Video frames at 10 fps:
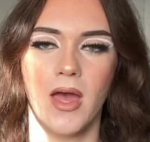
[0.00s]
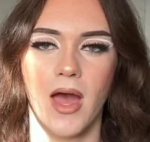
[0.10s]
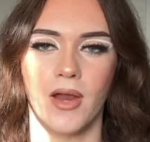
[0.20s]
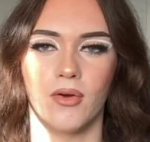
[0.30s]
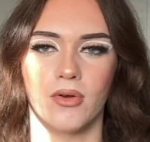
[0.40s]

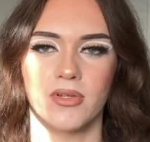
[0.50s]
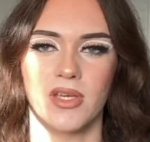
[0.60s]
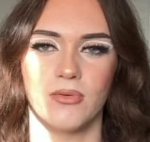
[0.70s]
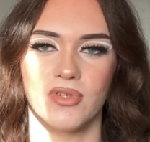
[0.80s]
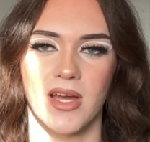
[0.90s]
and
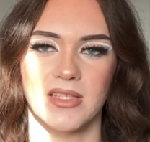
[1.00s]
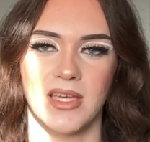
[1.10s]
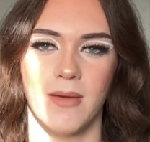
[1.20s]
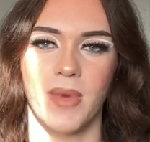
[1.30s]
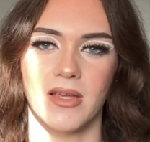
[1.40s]
also trying to
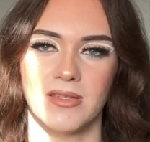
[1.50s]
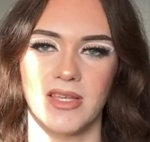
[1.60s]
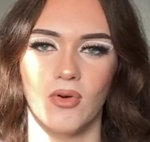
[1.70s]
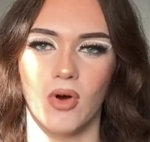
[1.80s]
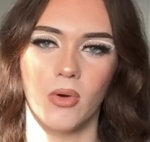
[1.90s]
get past the
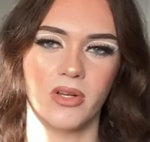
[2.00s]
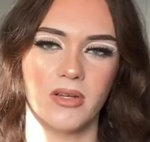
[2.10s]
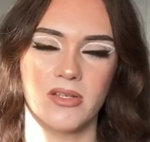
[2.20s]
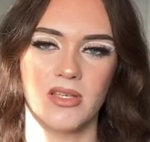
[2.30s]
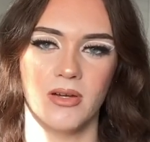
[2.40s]

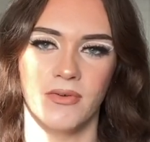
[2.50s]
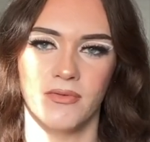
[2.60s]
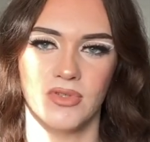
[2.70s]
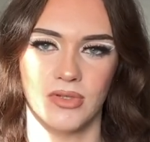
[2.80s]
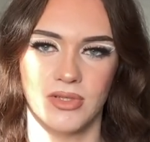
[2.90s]
awkwardness
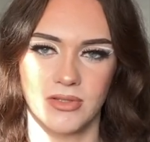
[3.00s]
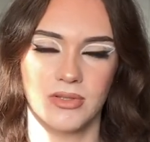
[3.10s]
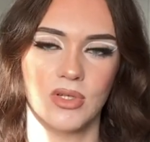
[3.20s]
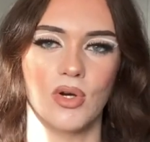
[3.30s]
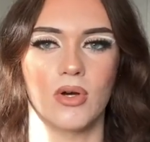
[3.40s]
of
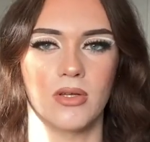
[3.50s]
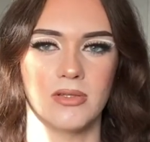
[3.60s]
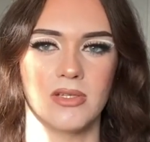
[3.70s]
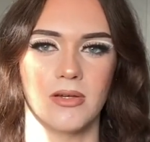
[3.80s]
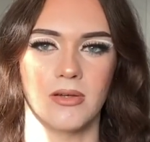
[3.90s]
just talking
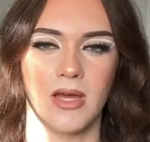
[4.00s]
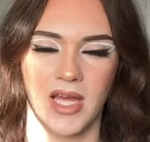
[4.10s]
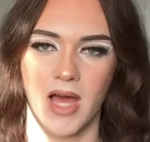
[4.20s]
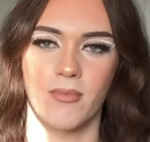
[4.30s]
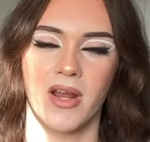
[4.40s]
to a
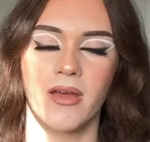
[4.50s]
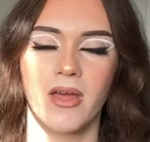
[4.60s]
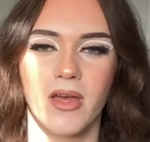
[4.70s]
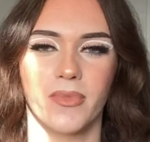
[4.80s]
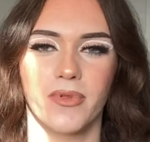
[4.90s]
camera
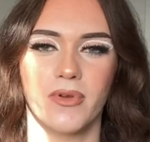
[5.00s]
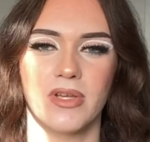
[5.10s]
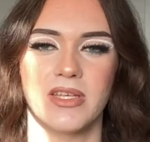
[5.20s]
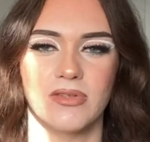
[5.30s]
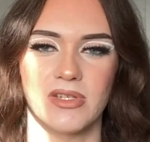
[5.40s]

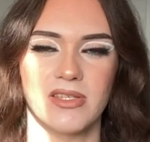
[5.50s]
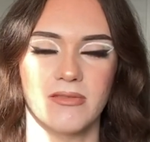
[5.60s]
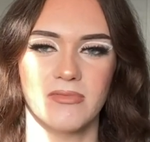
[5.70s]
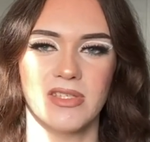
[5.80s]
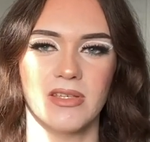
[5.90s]
because it does
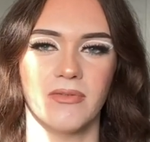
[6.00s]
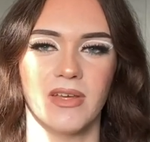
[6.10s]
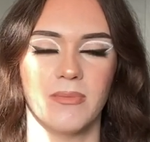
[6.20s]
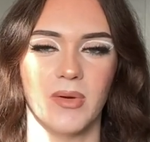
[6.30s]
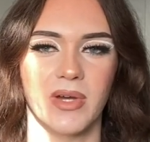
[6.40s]
still
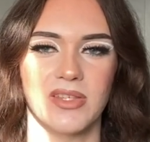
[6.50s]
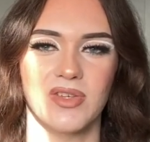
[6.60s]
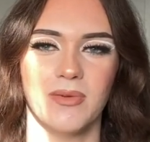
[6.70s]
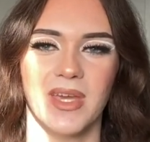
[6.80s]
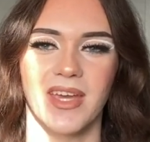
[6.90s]
feel a bit weird
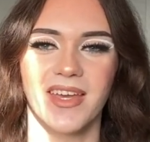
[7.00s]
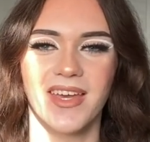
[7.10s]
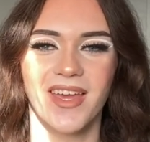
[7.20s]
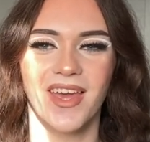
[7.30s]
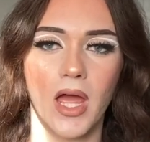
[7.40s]
to me.
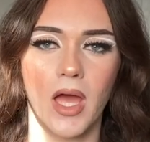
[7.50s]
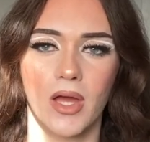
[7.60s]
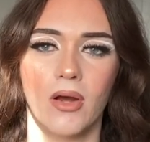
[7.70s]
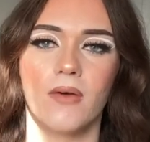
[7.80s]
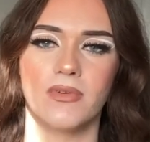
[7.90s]

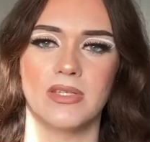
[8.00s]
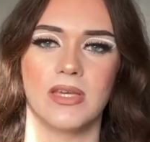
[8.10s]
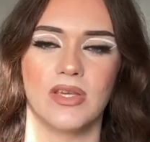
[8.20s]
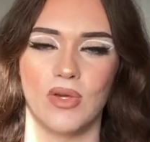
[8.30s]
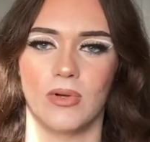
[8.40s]
And
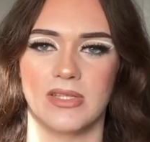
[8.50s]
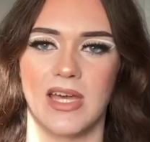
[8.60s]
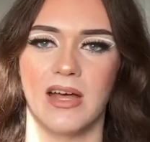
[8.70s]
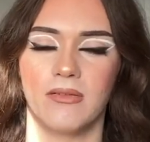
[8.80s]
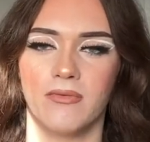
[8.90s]
obviously you can
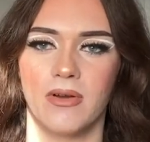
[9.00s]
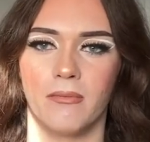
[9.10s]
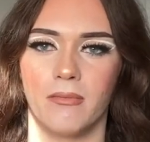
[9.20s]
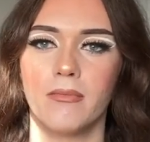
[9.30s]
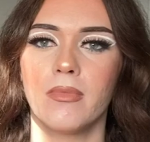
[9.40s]
tell
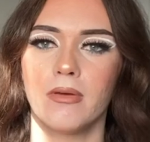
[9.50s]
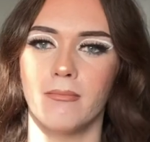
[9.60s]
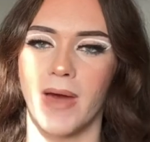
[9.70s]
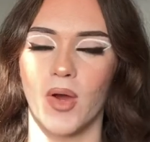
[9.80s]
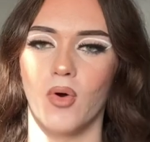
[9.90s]
from
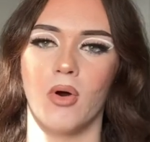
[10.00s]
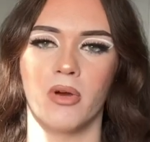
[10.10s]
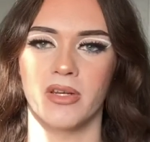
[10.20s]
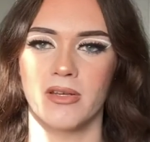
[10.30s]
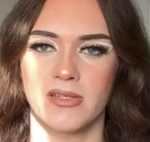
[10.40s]
my
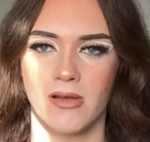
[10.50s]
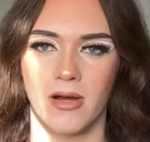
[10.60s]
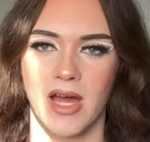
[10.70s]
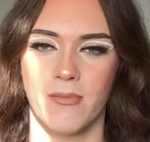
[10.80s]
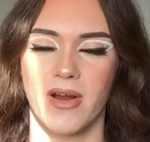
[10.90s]
awkwardness on
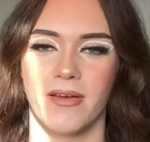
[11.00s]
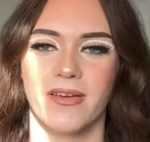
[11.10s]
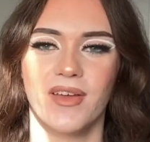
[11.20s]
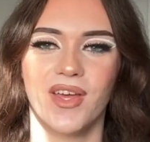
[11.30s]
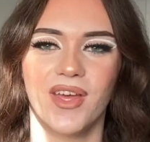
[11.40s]
camera,
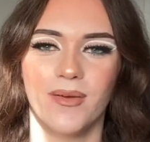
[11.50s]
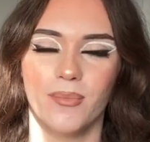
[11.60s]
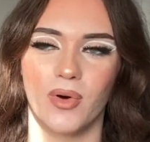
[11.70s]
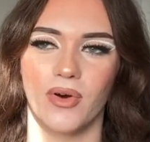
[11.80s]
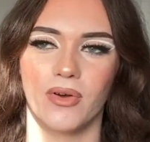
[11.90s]

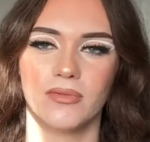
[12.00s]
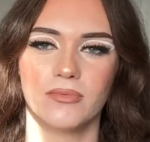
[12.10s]
but